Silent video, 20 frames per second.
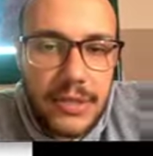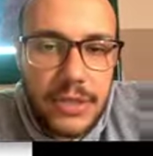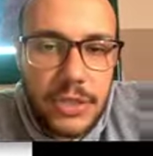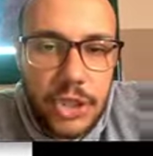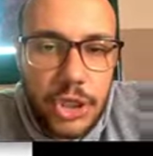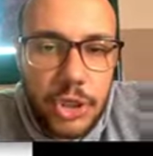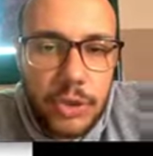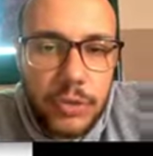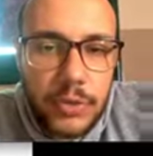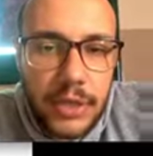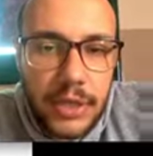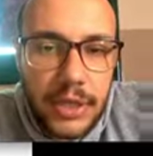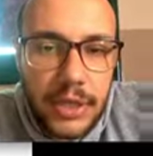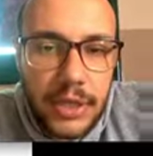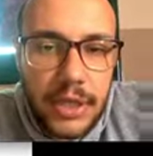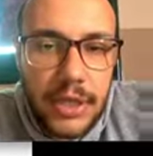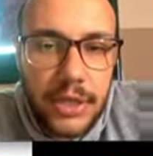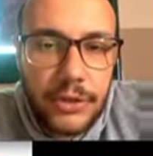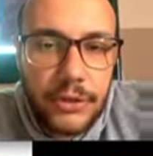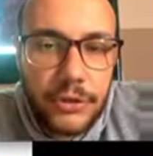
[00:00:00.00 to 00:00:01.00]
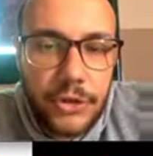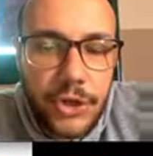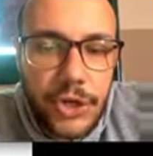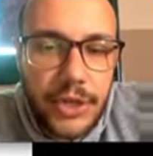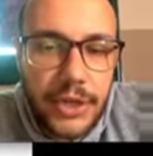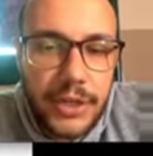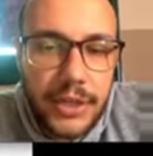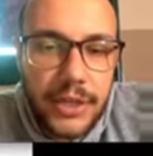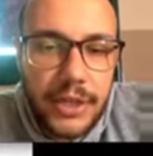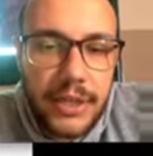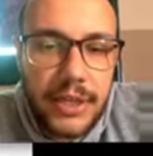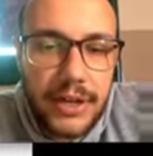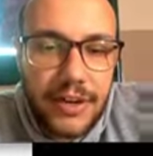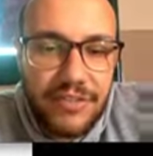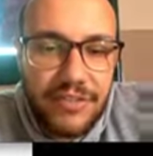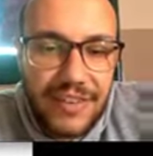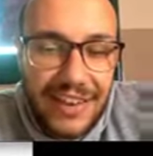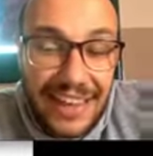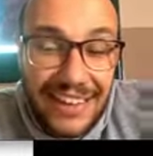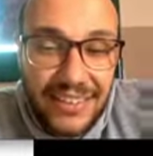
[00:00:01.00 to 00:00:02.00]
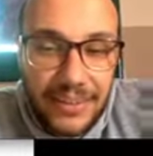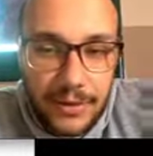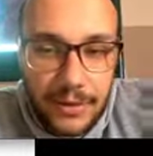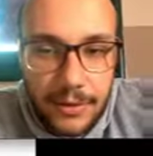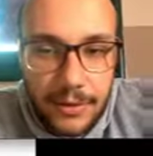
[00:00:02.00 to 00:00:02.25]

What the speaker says: totally internally reflected,